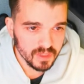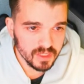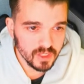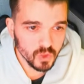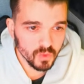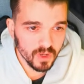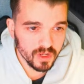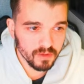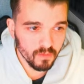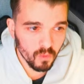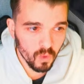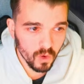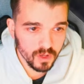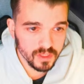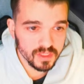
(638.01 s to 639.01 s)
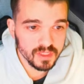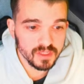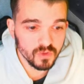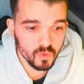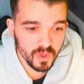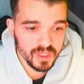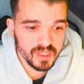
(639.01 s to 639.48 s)
This one
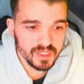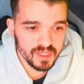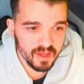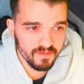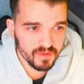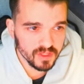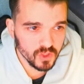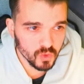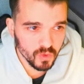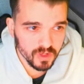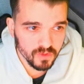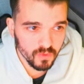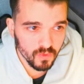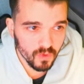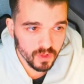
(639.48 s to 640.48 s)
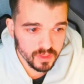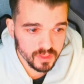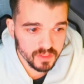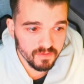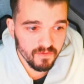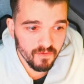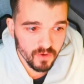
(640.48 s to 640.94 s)
was 27, this one
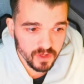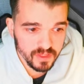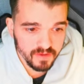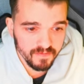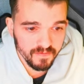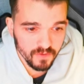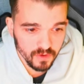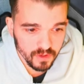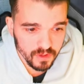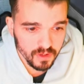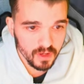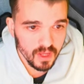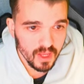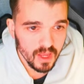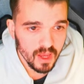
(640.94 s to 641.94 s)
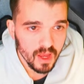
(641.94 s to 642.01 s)
was 44.